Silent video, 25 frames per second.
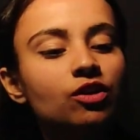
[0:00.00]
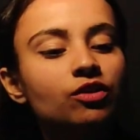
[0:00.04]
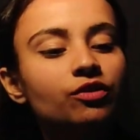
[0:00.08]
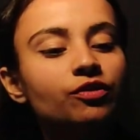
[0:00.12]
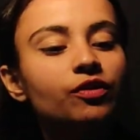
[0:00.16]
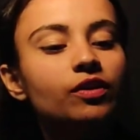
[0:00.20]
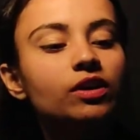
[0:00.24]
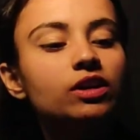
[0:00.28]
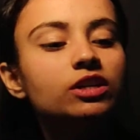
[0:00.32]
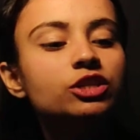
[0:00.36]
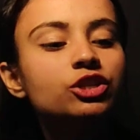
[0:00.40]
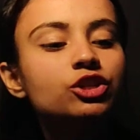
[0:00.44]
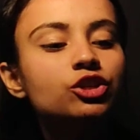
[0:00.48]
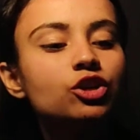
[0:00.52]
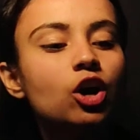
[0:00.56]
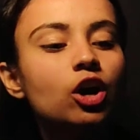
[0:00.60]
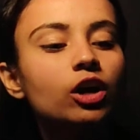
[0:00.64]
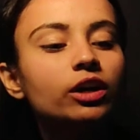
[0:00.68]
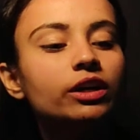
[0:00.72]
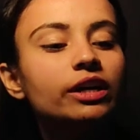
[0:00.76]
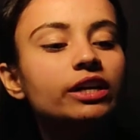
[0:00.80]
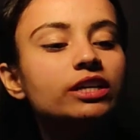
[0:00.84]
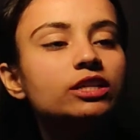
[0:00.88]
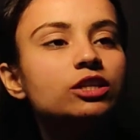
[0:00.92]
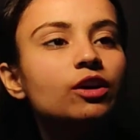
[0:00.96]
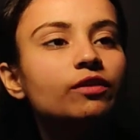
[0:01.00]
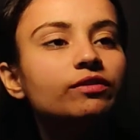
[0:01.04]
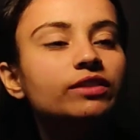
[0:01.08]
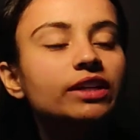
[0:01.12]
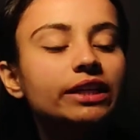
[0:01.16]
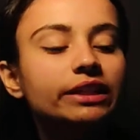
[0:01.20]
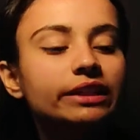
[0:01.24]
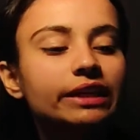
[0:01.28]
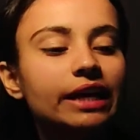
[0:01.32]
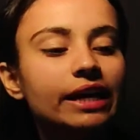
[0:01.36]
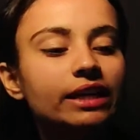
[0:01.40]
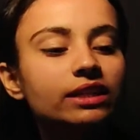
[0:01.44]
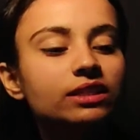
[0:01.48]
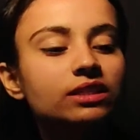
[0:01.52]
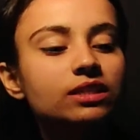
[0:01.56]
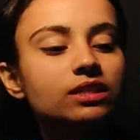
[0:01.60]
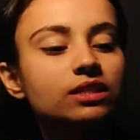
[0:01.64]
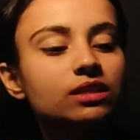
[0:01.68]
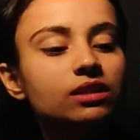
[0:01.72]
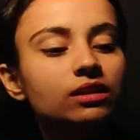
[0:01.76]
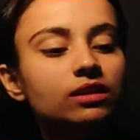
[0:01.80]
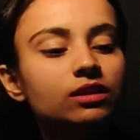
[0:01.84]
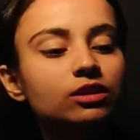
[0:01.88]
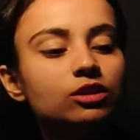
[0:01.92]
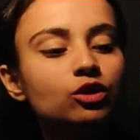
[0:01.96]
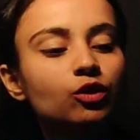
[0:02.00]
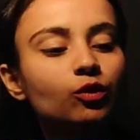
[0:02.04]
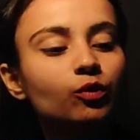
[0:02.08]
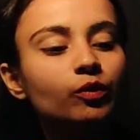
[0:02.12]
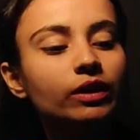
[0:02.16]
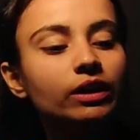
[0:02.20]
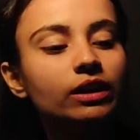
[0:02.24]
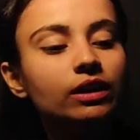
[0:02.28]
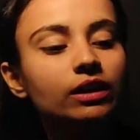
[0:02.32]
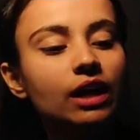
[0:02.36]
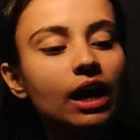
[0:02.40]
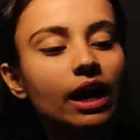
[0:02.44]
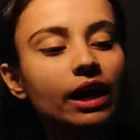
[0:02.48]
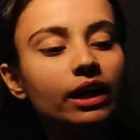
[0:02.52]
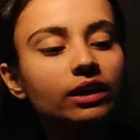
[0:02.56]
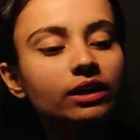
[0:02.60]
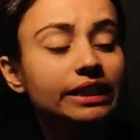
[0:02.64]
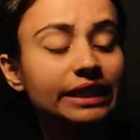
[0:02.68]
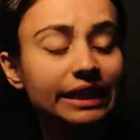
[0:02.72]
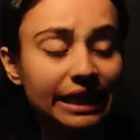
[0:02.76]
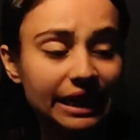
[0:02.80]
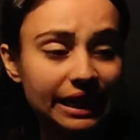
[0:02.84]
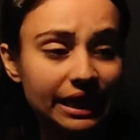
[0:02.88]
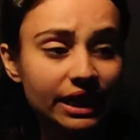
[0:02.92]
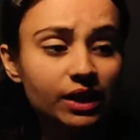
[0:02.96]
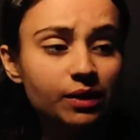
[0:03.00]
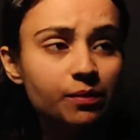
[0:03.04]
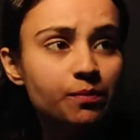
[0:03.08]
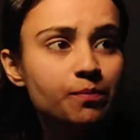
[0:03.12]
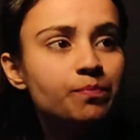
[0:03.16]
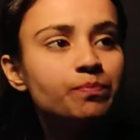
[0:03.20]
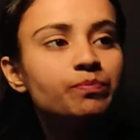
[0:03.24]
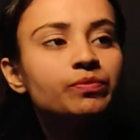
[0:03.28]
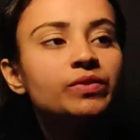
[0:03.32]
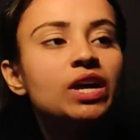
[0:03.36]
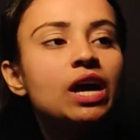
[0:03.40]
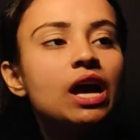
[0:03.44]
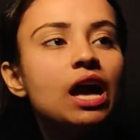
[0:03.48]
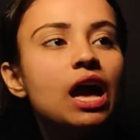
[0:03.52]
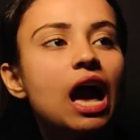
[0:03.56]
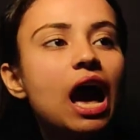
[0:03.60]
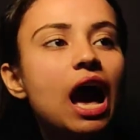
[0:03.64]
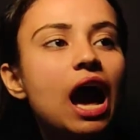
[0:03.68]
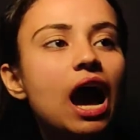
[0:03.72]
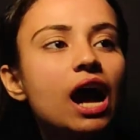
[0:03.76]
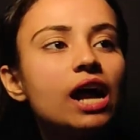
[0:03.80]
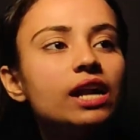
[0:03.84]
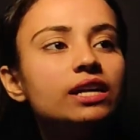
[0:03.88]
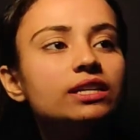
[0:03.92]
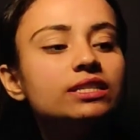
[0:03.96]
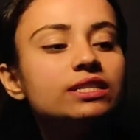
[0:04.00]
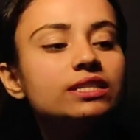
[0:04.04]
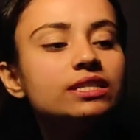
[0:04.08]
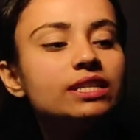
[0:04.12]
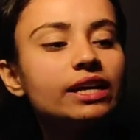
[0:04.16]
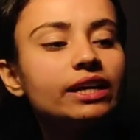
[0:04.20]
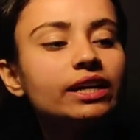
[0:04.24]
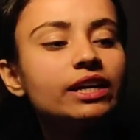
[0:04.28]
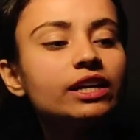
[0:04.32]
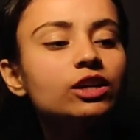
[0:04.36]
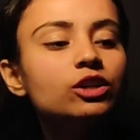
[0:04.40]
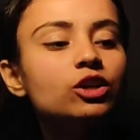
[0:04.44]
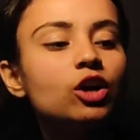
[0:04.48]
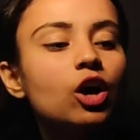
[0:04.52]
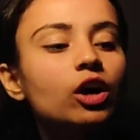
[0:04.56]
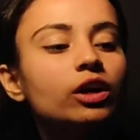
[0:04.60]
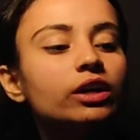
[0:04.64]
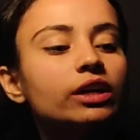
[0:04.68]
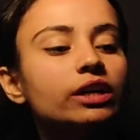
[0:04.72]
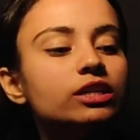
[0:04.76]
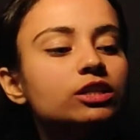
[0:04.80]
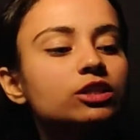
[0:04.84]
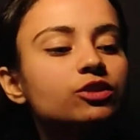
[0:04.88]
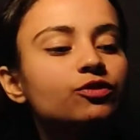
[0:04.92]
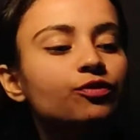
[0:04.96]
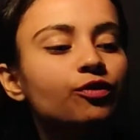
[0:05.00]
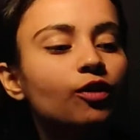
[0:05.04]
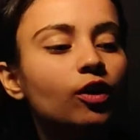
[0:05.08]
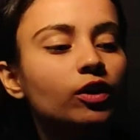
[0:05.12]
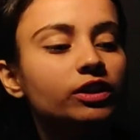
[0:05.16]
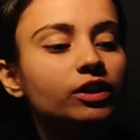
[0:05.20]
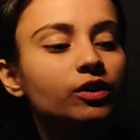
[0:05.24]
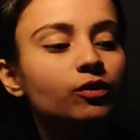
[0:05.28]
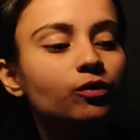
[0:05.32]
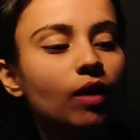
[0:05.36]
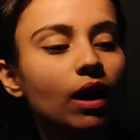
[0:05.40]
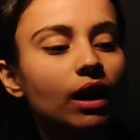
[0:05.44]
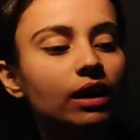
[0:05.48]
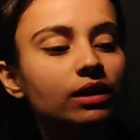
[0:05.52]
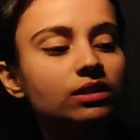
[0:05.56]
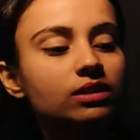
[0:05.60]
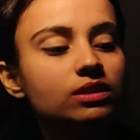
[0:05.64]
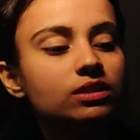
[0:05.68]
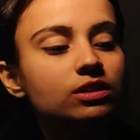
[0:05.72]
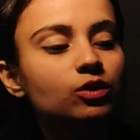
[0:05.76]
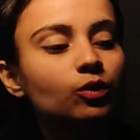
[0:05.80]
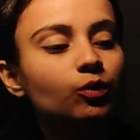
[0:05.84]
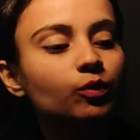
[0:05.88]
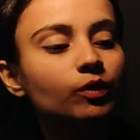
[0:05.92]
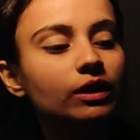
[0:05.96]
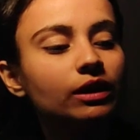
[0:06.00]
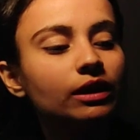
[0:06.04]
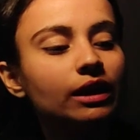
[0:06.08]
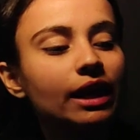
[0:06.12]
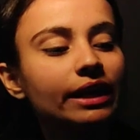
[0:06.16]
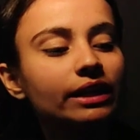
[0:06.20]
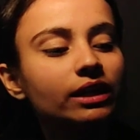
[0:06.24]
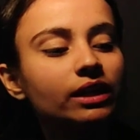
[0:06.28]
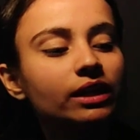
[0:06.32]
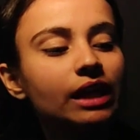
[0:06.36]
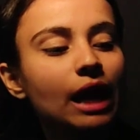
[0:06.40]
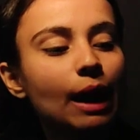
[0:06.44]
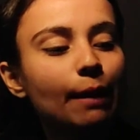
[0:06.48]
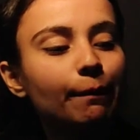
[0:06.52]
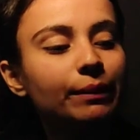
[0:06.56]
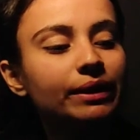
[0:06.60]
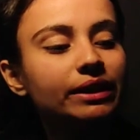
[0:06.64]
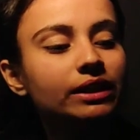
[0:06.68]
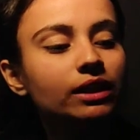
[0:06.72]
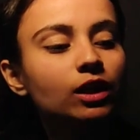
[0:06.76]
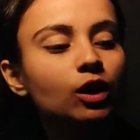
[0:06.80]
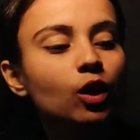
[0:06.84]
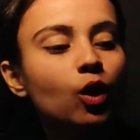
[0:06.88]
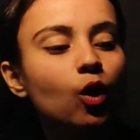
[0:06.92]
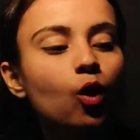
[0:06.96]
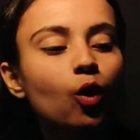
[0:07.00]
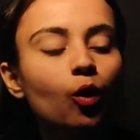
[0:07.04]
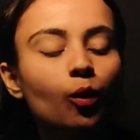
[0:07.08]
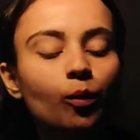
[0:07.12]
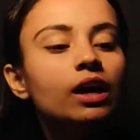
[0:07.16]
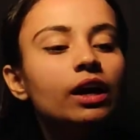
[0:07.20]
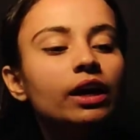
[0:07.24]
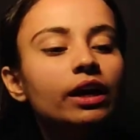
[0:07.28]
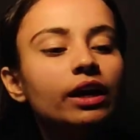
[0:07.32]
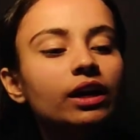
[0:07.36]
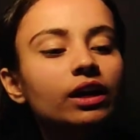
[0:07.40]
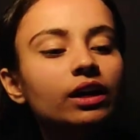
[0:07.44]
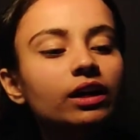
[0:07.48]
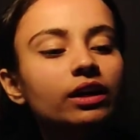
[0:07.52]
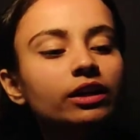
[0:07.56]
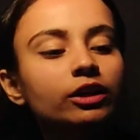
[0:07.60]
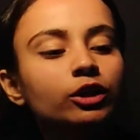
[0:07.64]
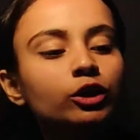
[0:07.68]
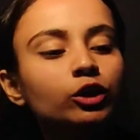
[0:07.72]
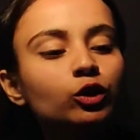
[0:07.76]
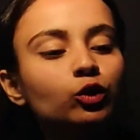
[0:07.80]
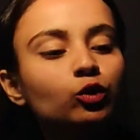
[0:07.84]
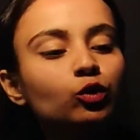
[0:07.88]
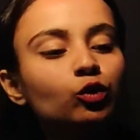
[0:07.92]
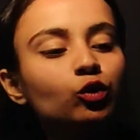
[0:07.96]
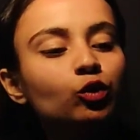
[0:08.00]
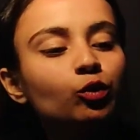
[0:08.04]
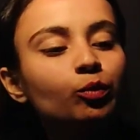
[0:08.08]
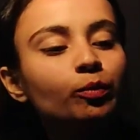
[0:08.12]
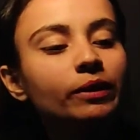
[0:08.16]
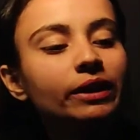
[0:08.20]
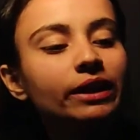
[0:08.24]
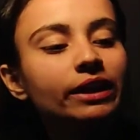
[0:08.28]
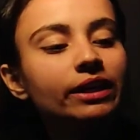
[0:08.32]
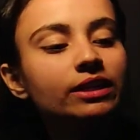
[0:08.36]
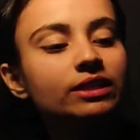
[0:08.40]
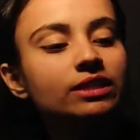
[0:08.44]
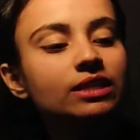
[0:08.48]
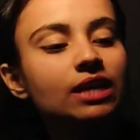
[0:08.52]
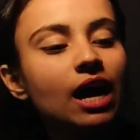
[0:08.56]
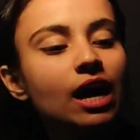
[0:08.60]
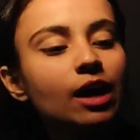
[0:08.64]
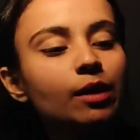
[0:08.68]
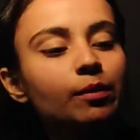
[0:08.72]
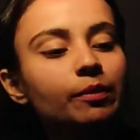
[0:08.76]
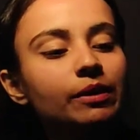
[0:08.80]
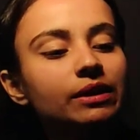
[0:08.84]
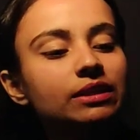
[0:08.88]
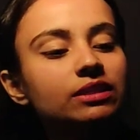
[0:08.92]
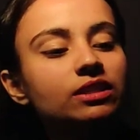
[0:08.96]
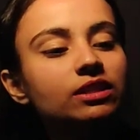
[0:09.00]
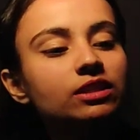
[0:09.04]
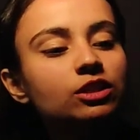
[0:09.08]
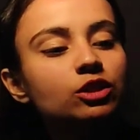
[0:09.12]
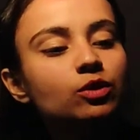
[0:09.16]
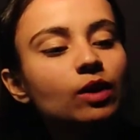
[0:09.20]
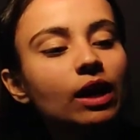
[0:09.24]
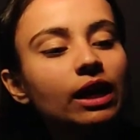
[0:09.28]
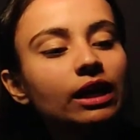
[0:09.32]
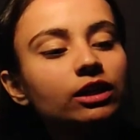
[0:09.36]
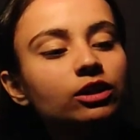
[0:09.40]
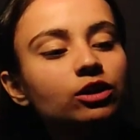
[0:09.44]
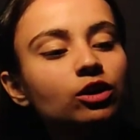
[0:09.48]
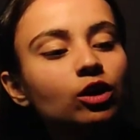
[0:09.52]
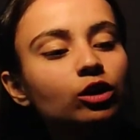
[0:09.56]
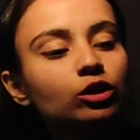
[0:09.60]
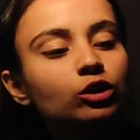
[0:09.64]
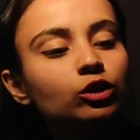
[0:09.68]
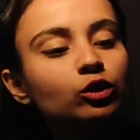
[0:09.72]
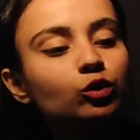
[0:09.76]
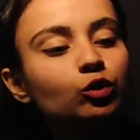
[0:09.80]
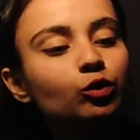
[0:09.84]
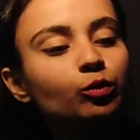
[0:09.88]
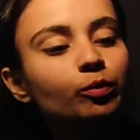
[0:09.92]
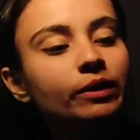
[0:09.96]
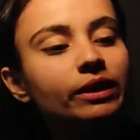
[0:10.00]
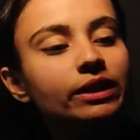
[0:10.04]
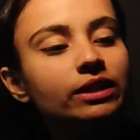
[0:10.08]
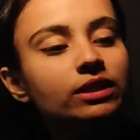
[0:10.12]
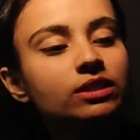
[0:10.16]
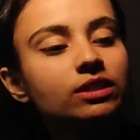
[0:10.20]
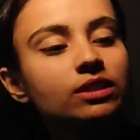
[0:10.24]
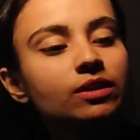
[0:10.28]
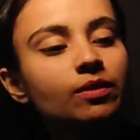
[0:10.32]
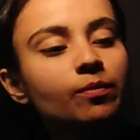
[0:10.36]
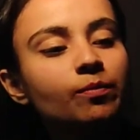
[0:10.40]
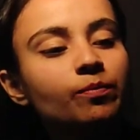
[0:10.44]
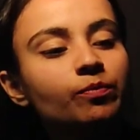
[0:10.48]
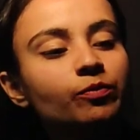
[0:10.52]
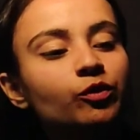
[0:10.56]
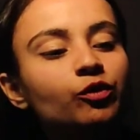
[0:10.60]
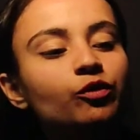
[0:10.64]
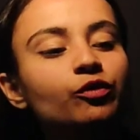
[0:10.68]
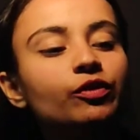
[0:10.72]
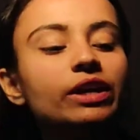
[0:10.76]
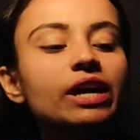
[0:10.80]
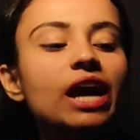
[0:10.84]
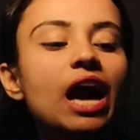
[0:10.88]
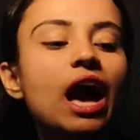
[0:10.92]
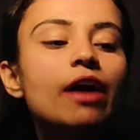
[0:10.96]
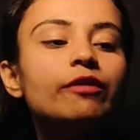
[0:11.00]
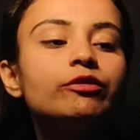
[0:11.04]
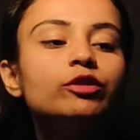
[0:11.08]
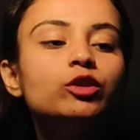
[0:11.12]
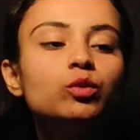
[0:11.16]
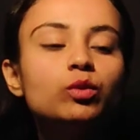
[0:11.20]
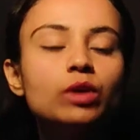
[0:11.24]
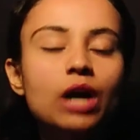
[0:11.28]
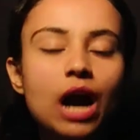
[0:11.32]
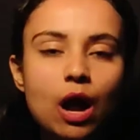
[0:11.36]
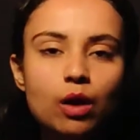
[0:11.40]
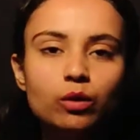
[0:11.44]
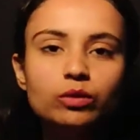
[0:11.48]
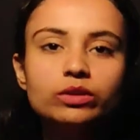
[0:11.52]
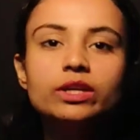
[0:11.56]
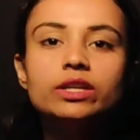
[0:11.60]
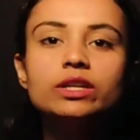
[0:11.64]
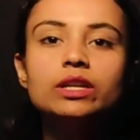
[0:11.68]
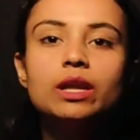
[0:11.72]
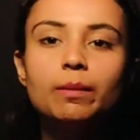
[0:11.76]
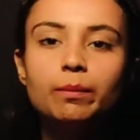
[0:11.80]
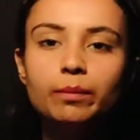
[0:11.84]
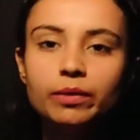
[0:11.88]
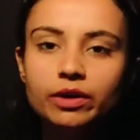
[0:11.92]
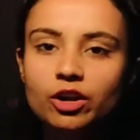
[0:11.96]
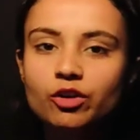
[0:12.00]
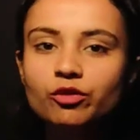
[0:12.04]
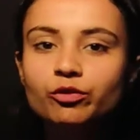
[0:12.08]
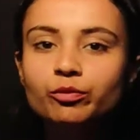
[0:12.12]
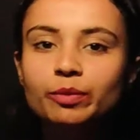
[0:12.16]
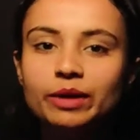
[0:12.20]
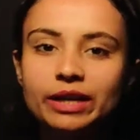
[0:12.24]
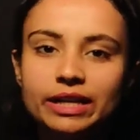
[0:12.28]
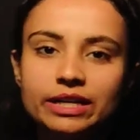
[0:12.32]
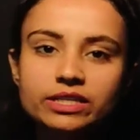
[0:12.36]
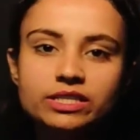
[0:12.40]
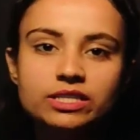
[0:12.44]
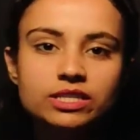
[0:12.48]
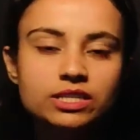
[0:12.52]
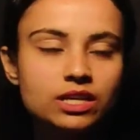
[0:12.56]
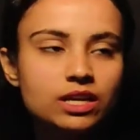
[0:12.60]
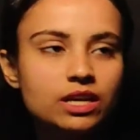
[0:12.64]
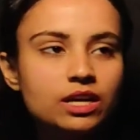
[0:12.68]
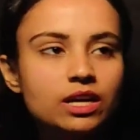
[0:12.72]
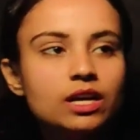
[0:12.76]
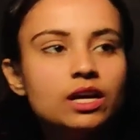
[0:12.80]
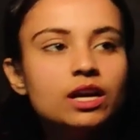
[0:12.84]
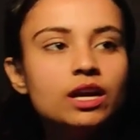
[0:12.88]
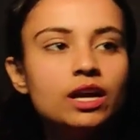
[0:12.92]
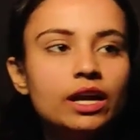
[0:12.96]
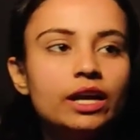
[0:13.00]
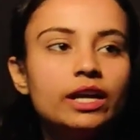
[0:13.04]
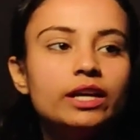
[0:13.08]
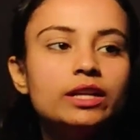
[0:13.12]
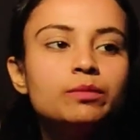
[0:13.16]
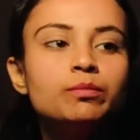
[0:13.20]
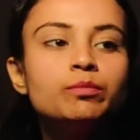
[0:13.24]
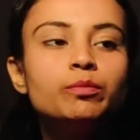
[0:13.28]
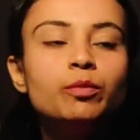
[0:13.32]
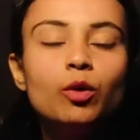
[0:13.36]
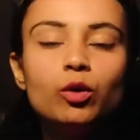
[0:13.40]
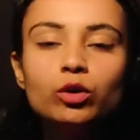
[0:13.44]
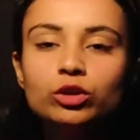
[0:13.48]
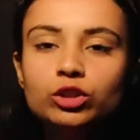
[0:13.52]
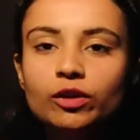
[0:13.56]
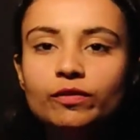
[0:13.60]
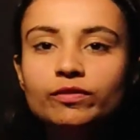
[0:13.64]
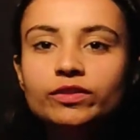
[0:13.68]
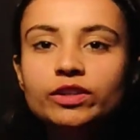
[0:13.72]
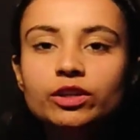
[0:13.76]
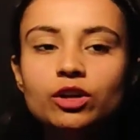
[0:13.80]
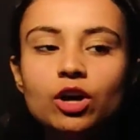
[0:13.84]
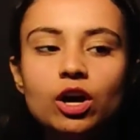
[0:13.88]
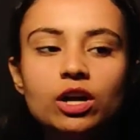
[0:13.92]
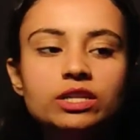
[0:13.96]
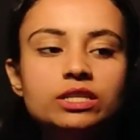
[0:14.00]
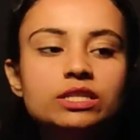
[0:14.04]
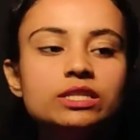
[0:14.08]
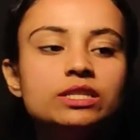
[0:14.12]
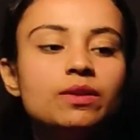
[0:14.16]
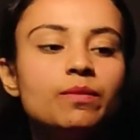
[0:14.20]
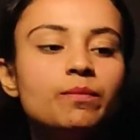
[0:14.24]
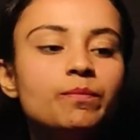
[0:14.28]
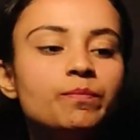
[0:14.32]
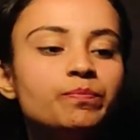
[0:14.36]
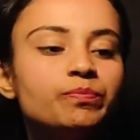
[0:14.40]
First rod is of the tens, so we'll write T, and second rod is for the ones, so we'll write a capital O. Here 2 beads are present, so I'll draw 2 beads. We have to count the number of beads in both of the rods.